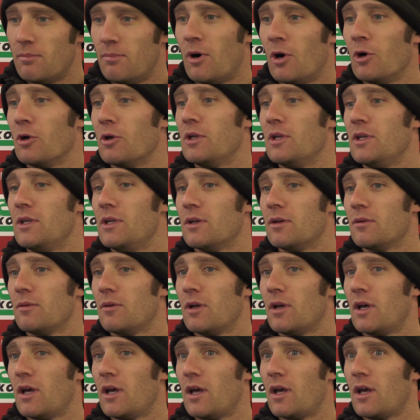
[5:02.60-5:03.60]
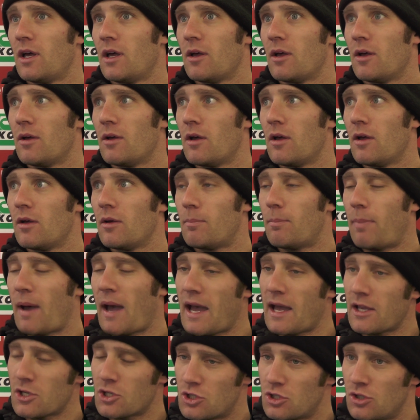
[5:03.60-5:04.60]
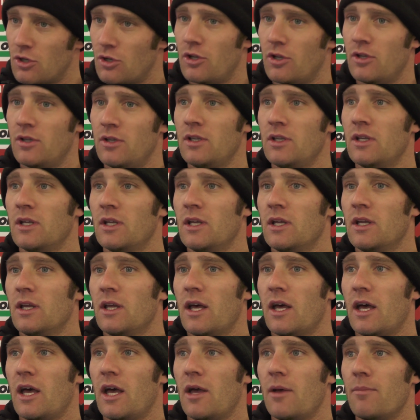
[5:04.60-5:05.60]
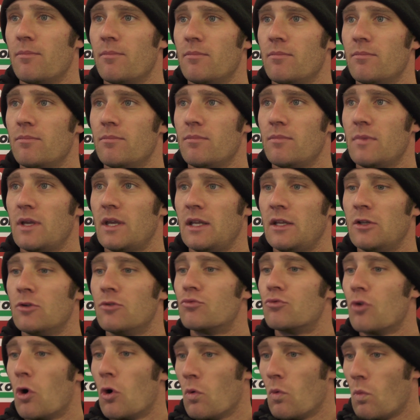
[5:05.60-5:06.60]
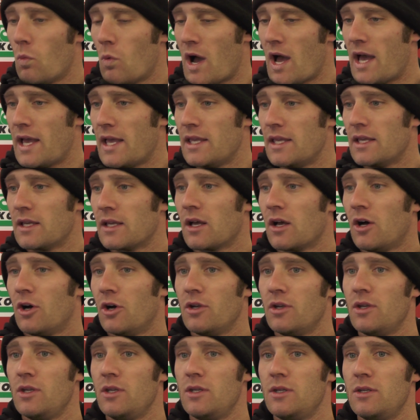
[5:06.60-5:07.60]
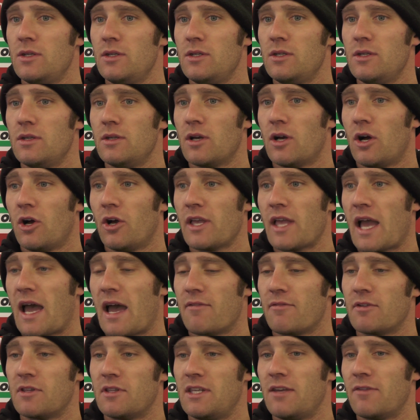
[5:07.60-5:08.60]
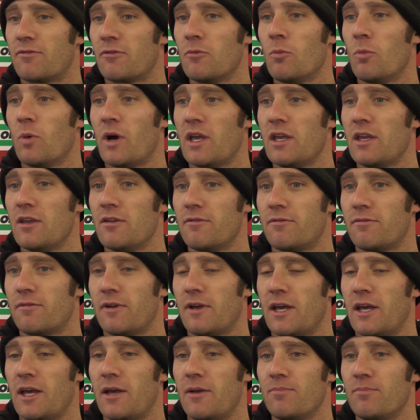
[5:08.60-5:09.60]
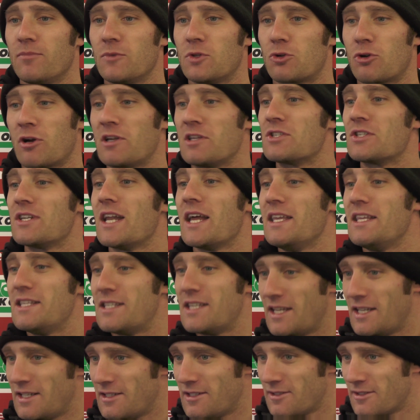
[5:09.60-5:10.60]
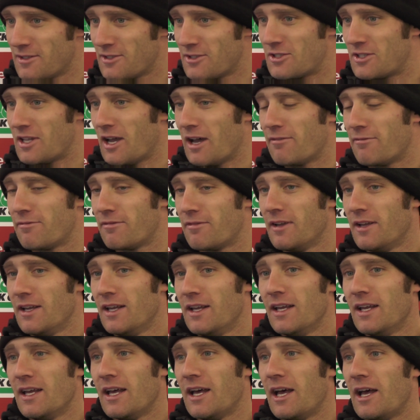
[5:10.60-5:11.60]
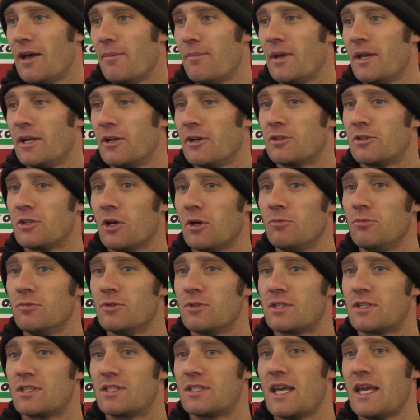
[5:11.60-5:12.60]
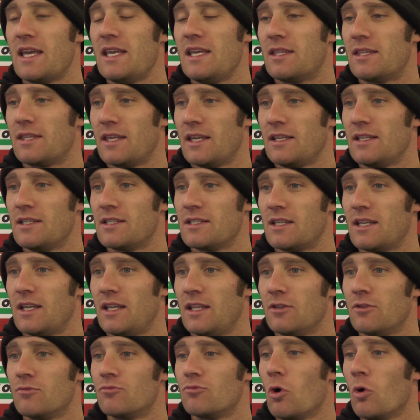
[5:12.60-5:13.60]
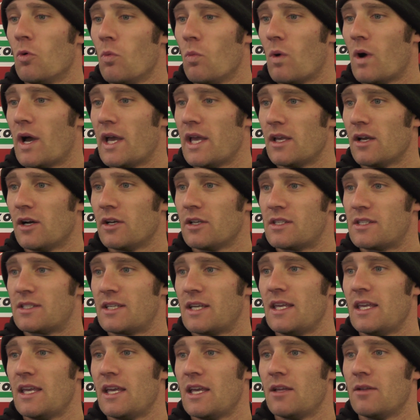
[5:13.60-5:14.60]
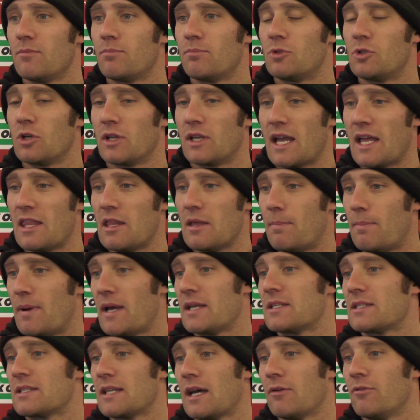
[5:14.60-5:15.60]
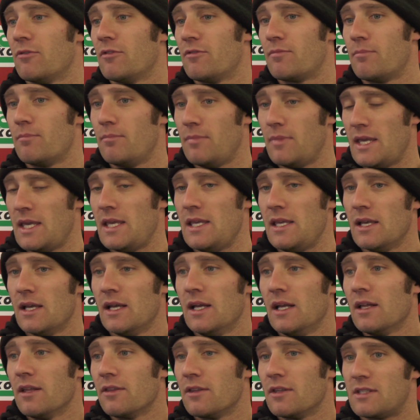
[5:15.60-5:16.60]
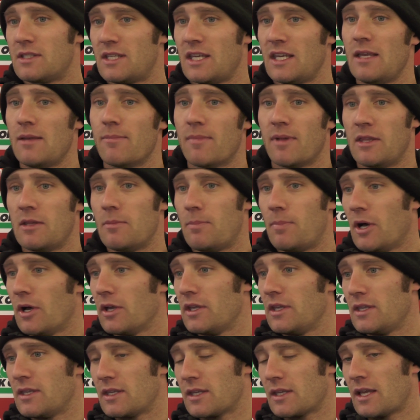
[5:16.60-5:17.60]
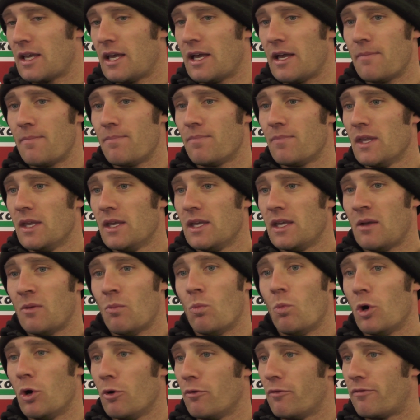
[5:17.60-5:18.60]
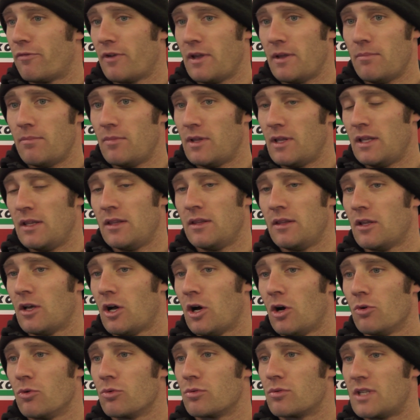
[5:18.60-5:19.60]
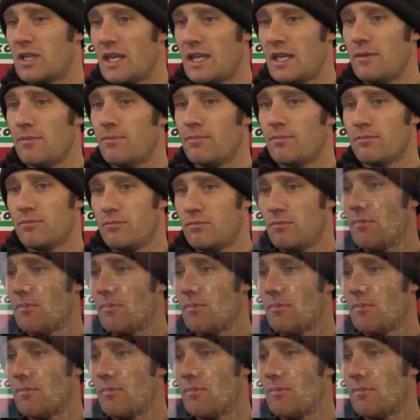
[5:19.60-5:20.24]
my passion in the wrong way. I have a different way of translating stuff, and I don't say things in the wrong way. I say it to get the best out of me, the team, and the bike. And Wilf in the whole team